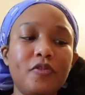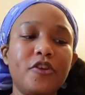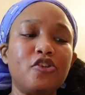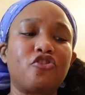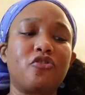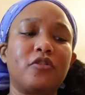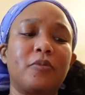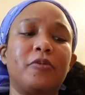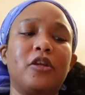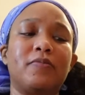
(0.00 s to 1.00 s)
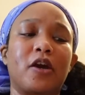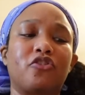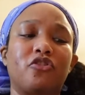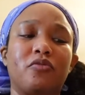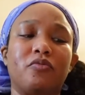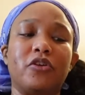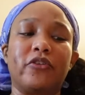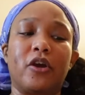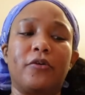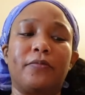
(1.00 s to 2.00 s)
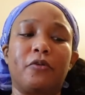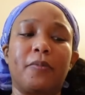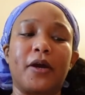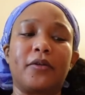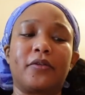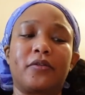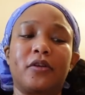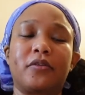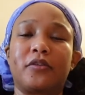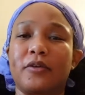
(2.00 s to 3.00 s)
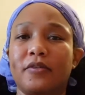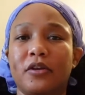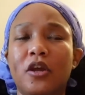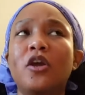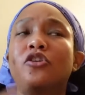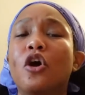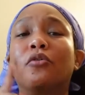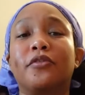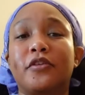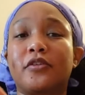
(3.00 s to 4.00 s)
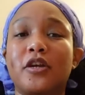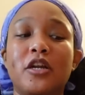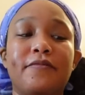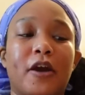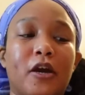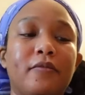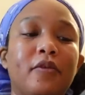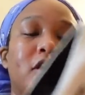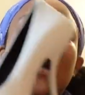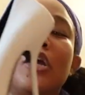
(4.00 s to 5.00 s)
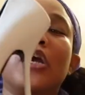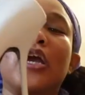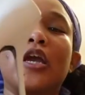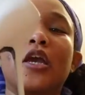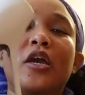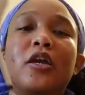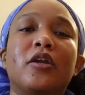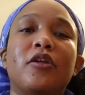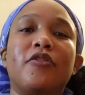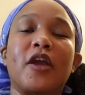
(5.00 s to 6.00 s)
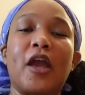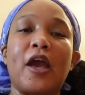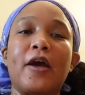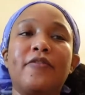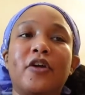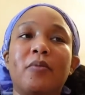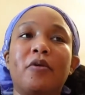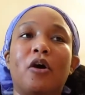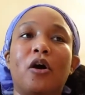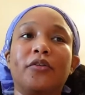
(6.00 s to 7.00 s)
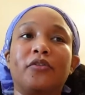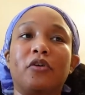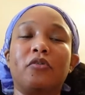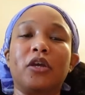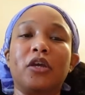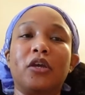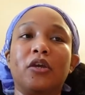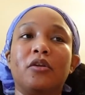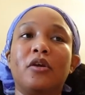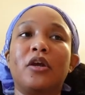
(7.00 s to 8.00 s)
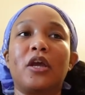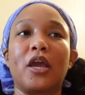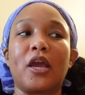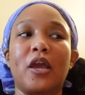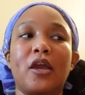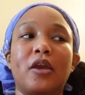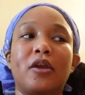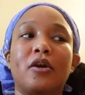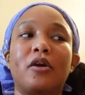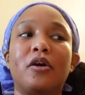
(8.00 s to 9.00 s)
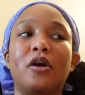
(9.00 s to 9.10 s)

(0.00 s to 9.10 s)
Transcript: These shoes, I believe, actually retail for about six seventy, no, six ninety five, and they have them also in a